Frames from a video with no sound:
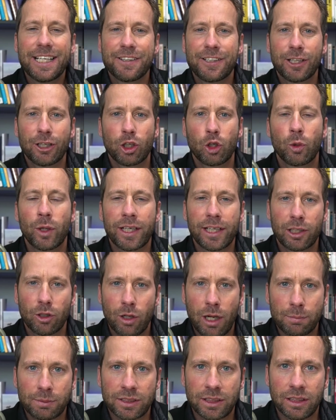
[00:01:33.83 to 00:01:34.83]
here, quick
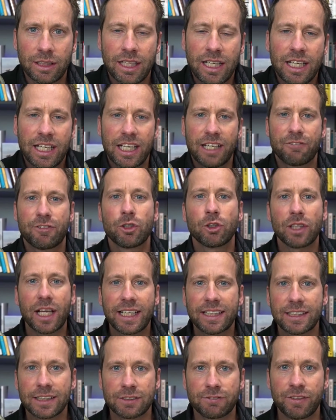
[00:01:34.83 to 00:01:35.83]
interruption. If you
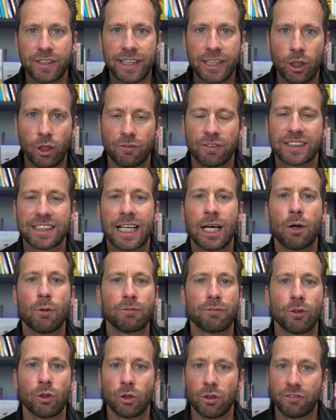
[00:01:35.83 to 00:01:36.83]
like this video, if it's
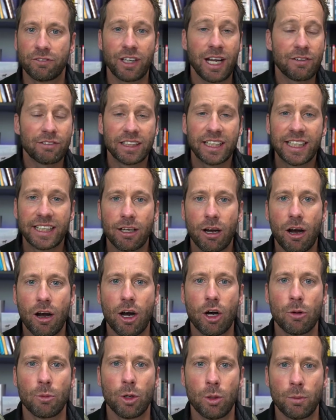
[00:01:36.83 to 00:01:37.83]
helpful, if you're having any
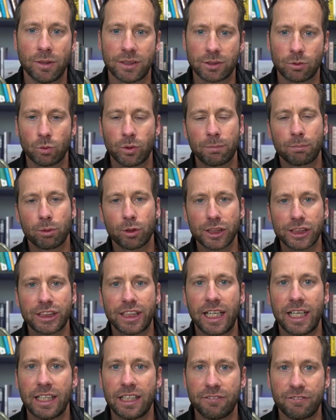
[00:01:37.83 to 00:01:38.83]
aha moments, we
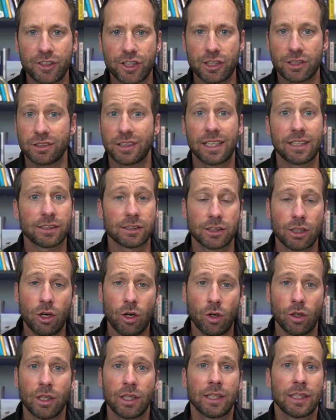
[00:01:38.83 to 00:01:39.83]
appreciate it if you just let us
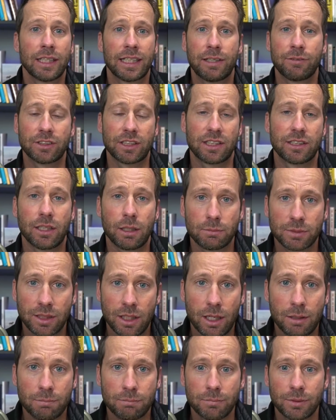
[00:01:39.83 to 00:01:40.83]
know. Give us a thumbs
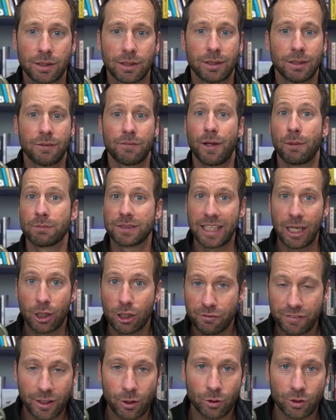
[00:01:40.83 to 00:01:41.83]
up, thumbs down
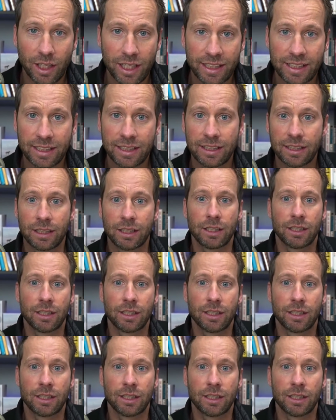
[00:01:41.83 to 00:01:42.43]
if you don't like it.